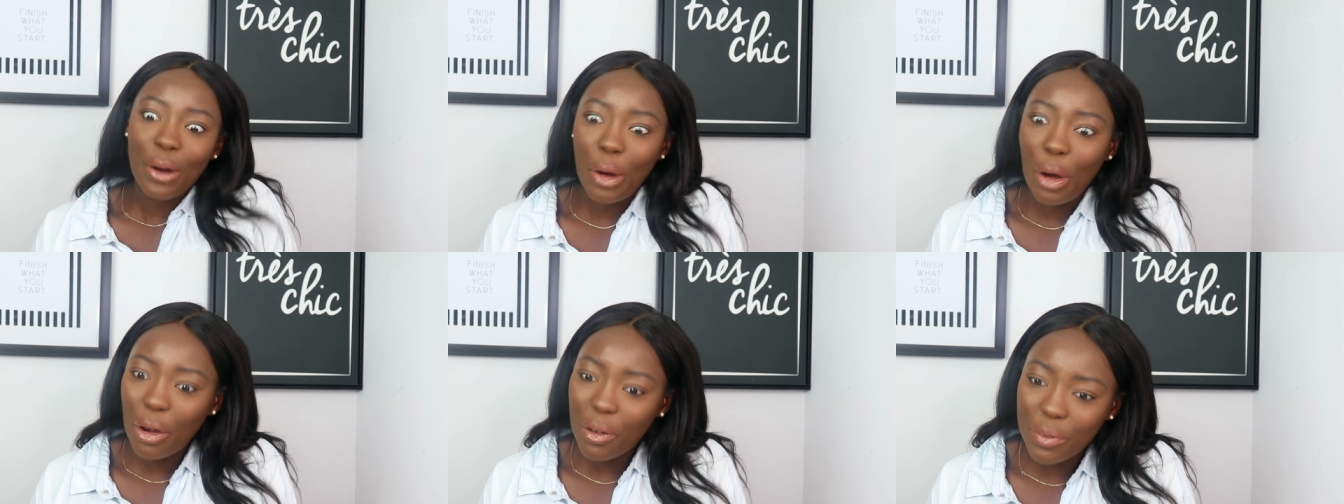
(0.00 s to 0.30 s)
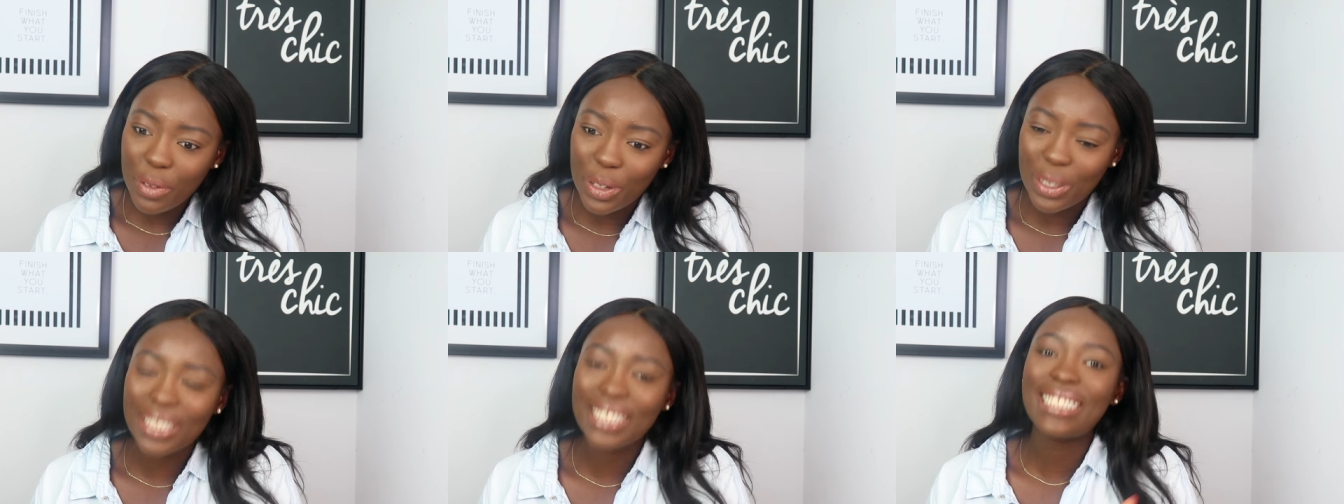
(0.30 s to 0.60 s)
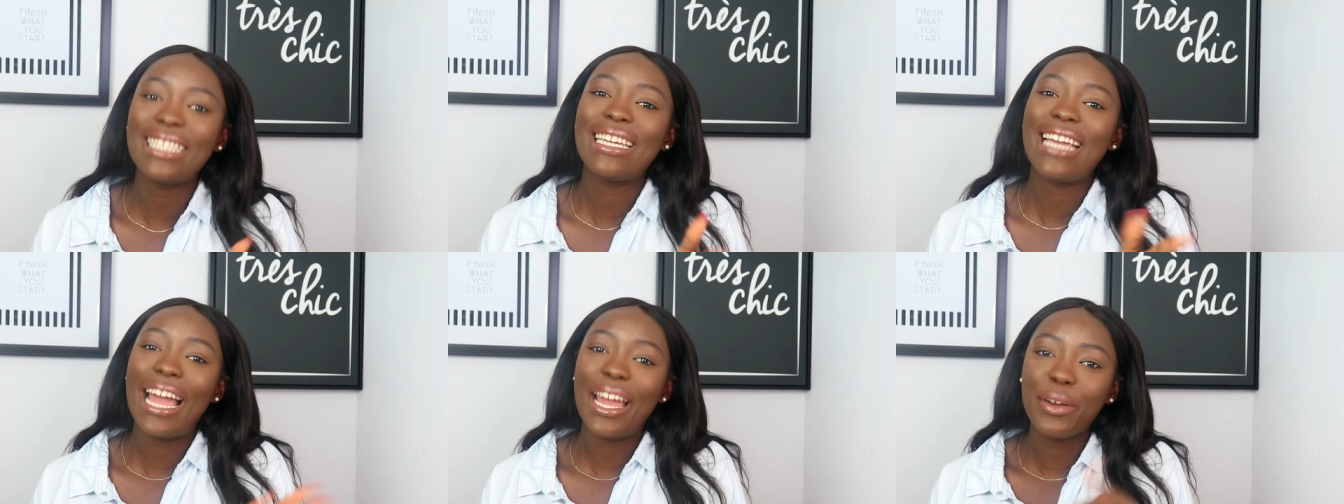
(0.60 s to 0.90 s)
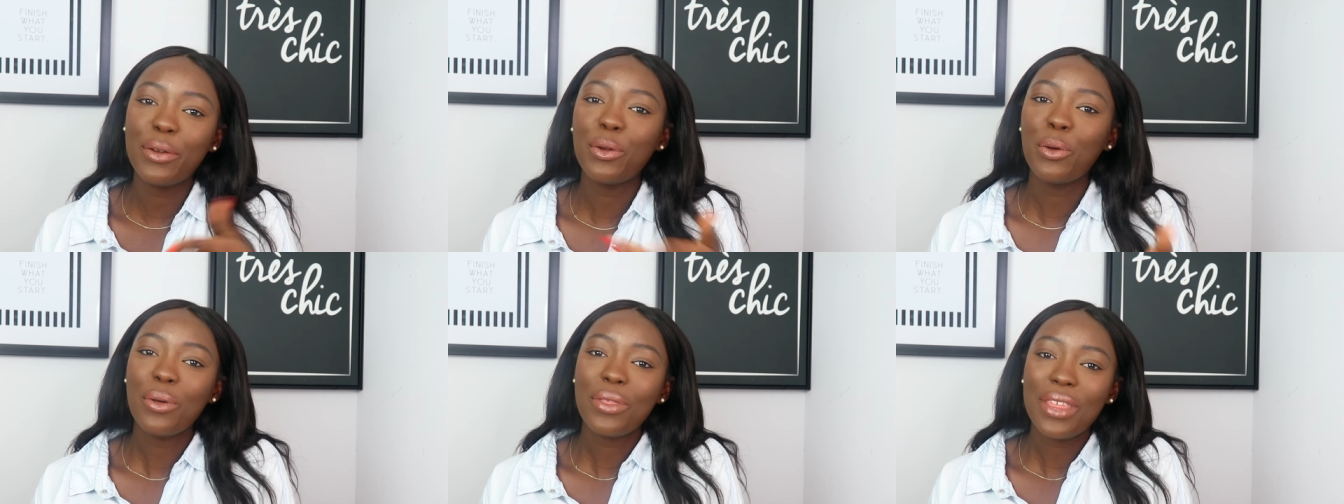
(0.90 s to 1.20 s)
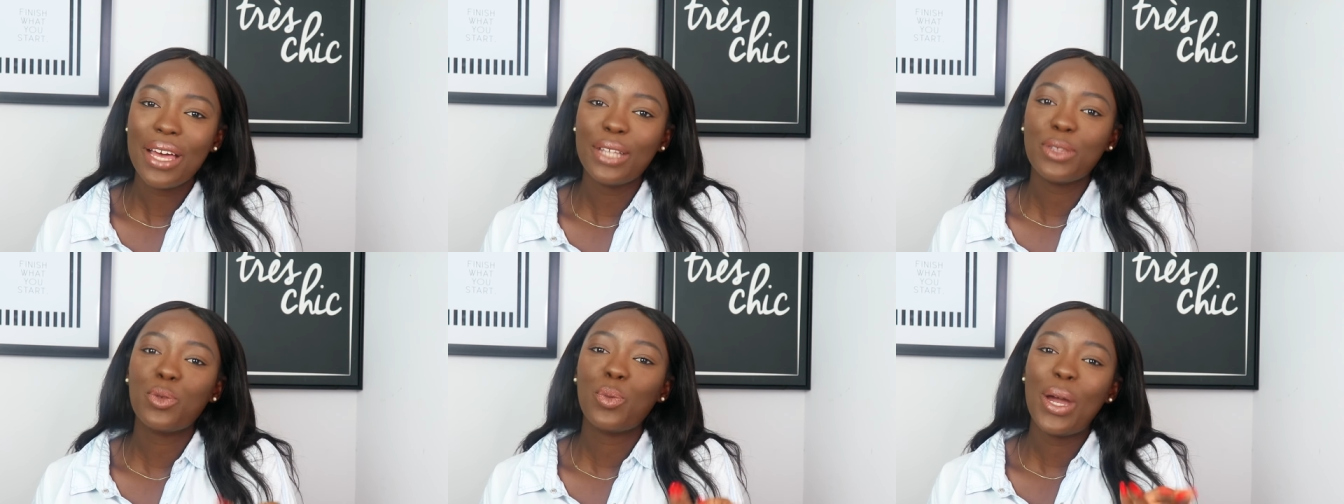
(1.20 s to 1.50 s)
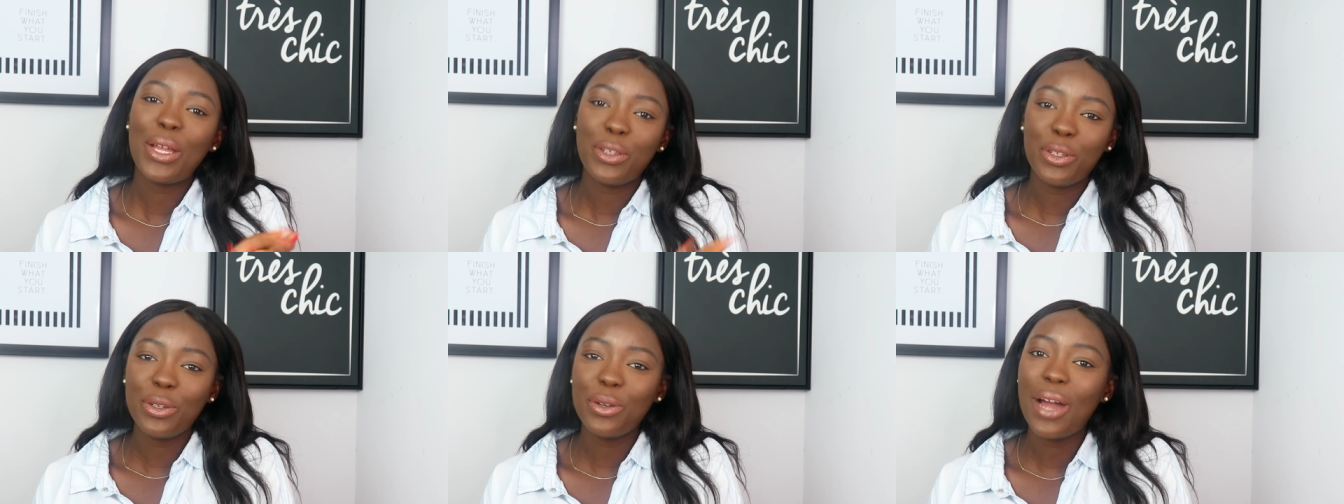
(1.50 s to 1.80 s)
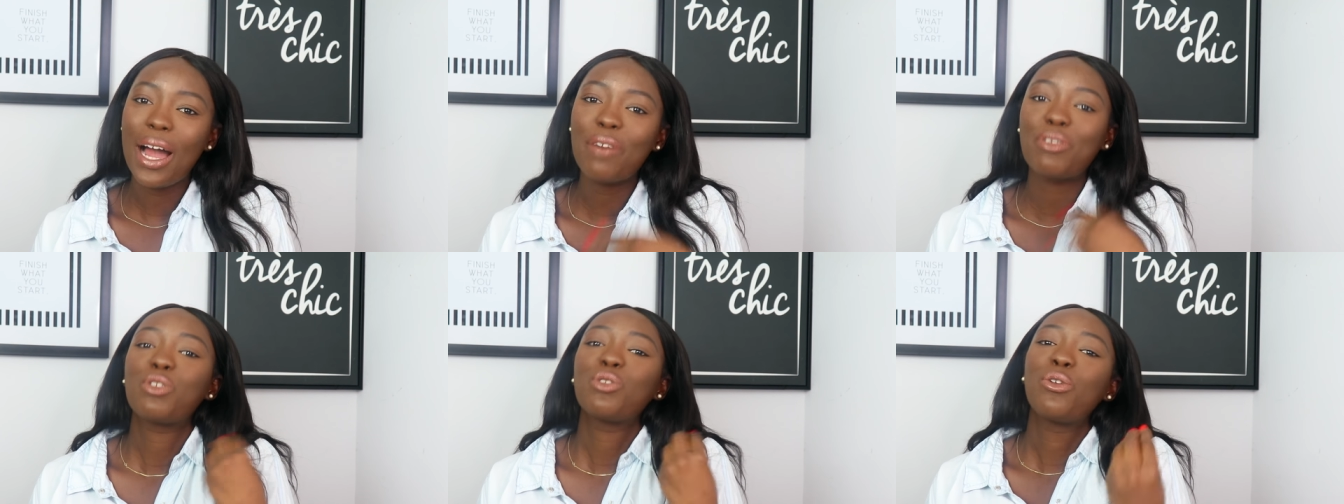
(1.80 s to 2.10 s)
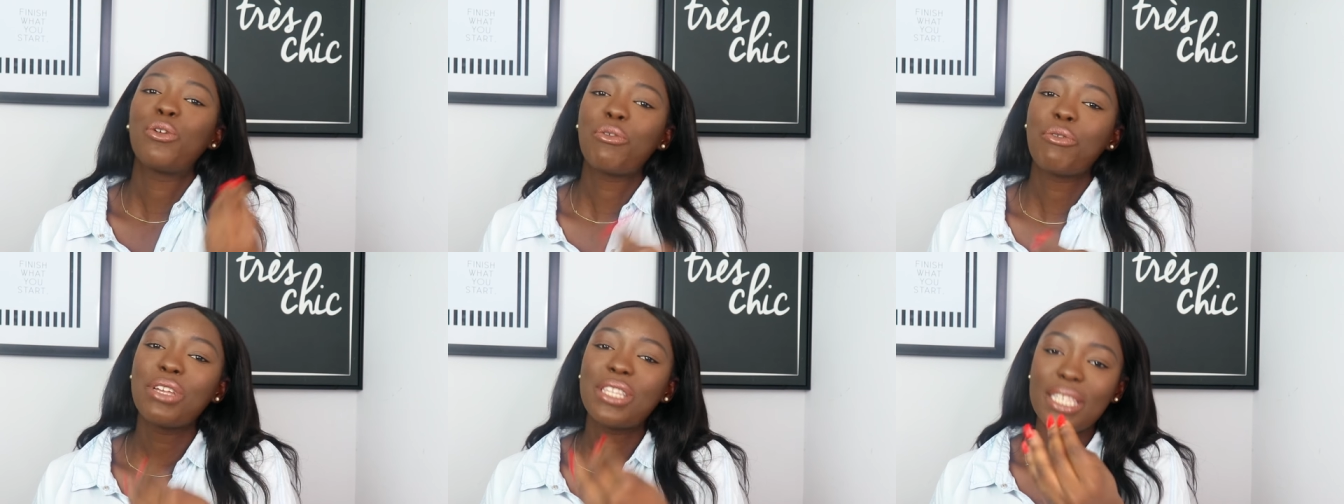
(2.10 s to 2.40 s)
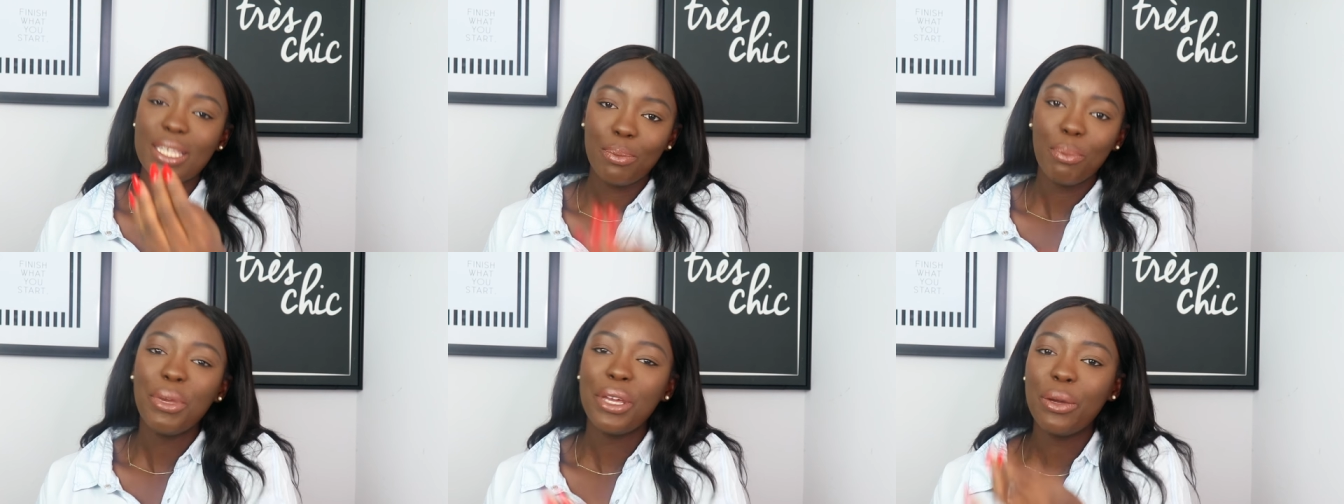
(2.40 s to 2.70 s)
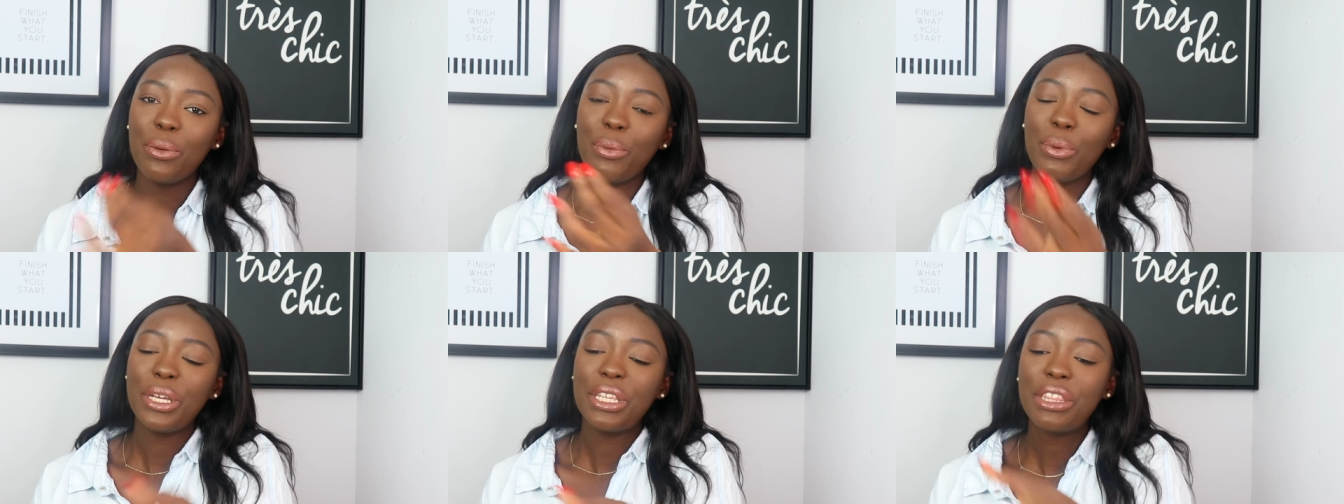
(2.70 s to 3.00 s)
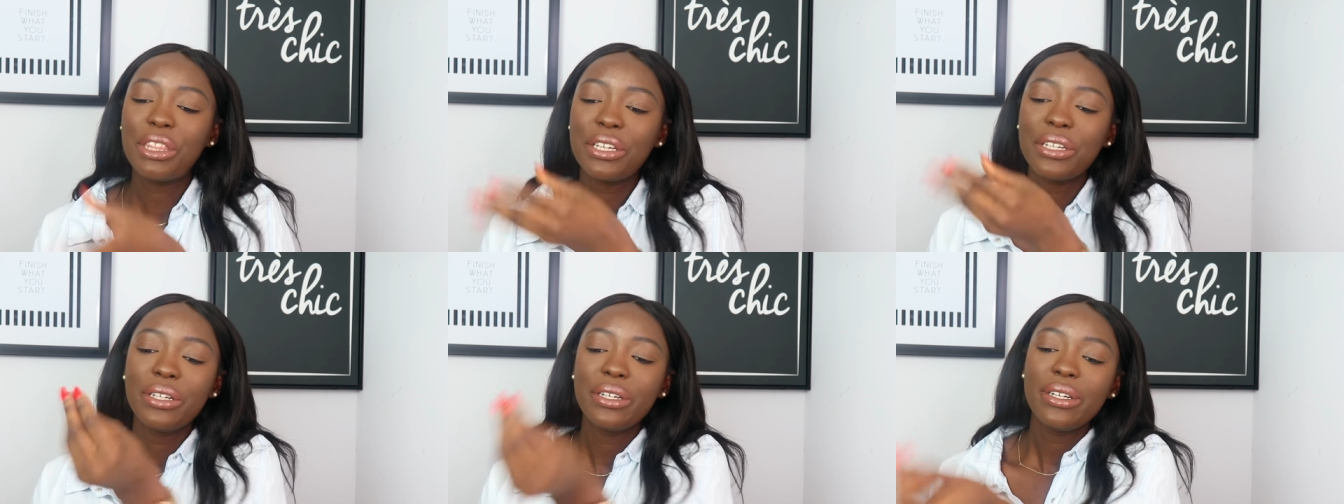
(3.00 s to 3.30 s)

obviously I know that. Why do you have to greet me with